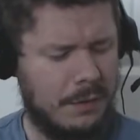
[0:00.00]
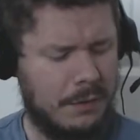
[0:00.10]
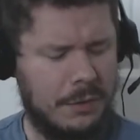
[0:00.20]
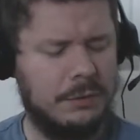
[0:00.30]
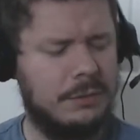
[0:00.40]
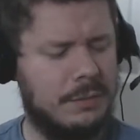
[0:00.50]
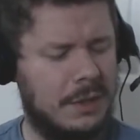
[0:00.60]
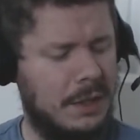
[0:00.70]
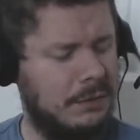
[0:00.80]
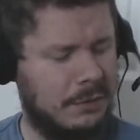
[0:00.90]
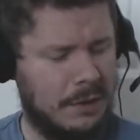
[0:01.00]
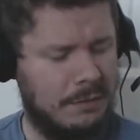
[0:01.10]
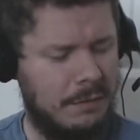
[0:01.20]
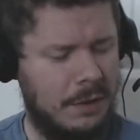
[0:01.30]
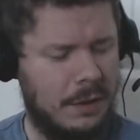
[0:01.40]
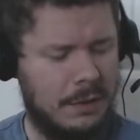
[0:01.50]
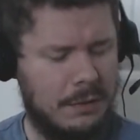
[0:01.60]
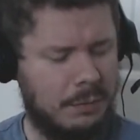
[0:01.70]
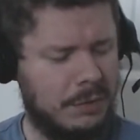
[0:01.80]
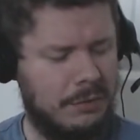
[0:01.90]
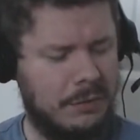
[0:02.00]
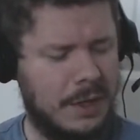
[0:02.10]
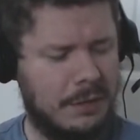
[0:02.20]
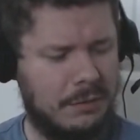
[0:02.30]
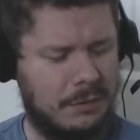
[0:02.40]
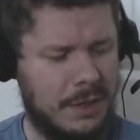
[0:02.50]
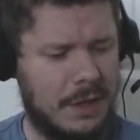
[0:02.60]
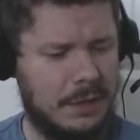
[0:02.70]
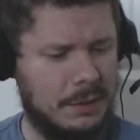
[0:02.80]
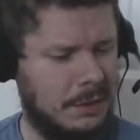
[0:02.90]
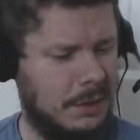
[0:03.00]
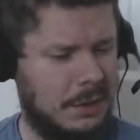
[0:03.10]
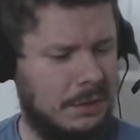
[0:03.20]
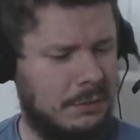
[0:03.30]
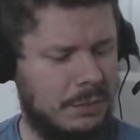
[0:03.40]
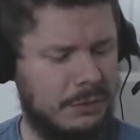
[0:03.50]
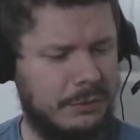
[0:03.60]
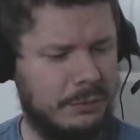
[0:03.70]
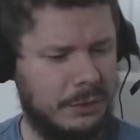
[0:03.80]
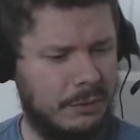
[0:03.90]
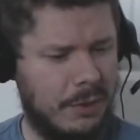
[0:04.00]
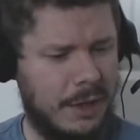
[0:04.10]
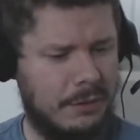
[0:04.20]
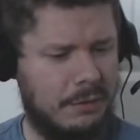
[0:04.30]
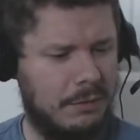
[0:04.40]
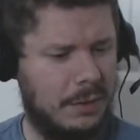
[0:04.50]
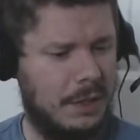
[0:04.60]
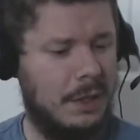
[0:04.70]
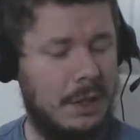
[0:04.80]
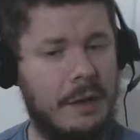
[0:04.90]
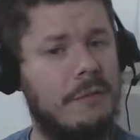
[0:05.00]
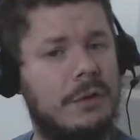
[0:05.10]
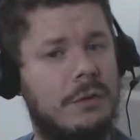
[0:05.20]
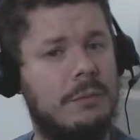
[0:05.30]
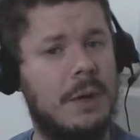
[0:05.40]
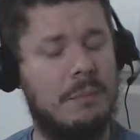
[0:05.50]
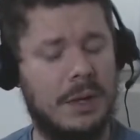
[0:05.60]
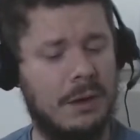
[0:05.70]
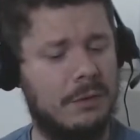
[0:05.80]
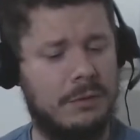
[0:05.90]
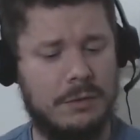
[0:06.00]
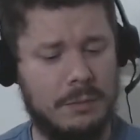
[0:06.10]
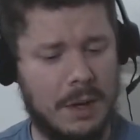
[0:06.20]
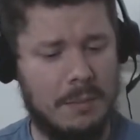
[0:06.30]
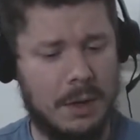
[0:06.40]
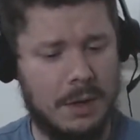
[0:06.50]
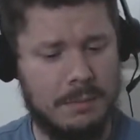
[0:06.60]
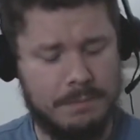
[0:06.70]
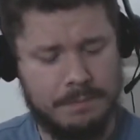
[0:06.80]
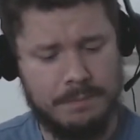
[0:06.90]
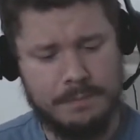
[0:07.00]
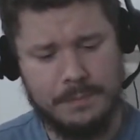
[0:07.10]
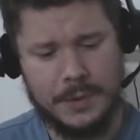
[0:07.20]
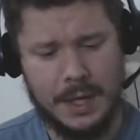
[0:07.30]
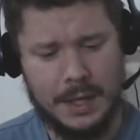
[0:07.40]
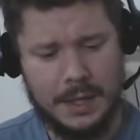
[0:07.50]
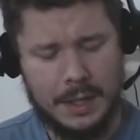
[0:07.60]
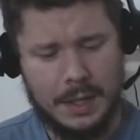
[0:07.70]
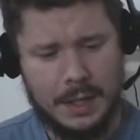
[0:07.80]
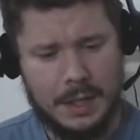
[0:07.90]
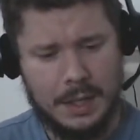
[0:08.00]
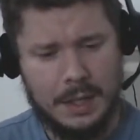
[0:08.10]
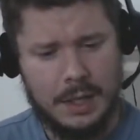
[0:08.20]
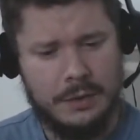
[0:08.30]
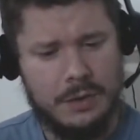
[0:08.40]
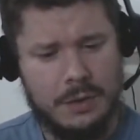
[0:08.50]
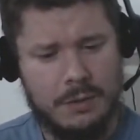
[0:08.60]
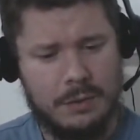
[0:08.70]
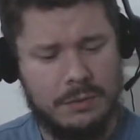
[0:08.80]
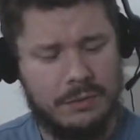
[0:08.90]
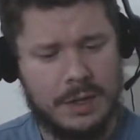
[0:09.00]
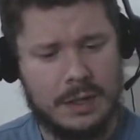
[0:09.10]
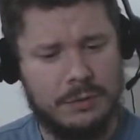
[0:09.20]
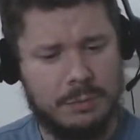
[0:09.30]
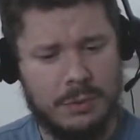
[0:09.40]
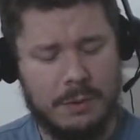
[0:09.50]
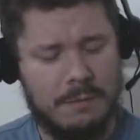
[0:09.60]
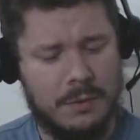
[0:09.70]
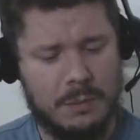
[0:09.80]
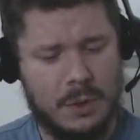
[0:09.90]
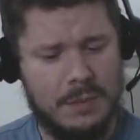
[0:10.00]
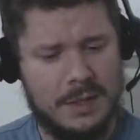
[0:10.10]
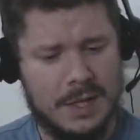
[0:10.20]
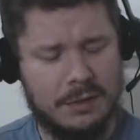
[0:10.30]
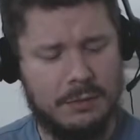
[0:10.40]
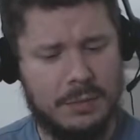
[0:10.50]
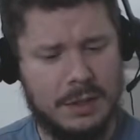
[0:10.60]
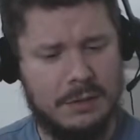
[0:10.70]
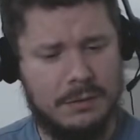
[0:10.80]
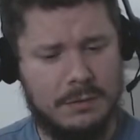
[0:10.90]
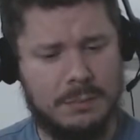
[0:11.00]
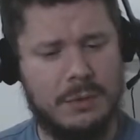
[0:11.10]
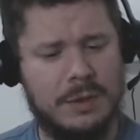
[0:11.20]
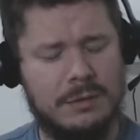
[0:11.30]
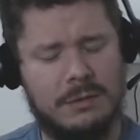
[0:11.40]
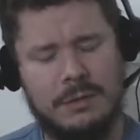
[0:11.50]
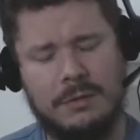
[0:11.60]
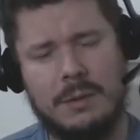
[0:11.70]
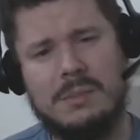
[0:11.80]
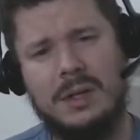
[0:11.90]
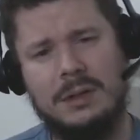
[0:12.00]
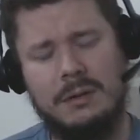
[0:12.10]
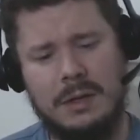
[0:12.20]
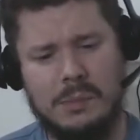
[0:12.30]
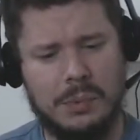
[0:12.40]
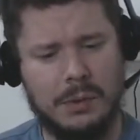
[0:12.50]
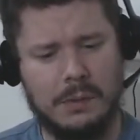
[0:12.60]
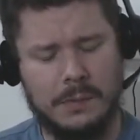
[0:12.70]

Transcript: there's some things this person has said that this person regrets, even to my parents, to my mom. And no, it was at a spur of a moment, yes, but it points to something deeper.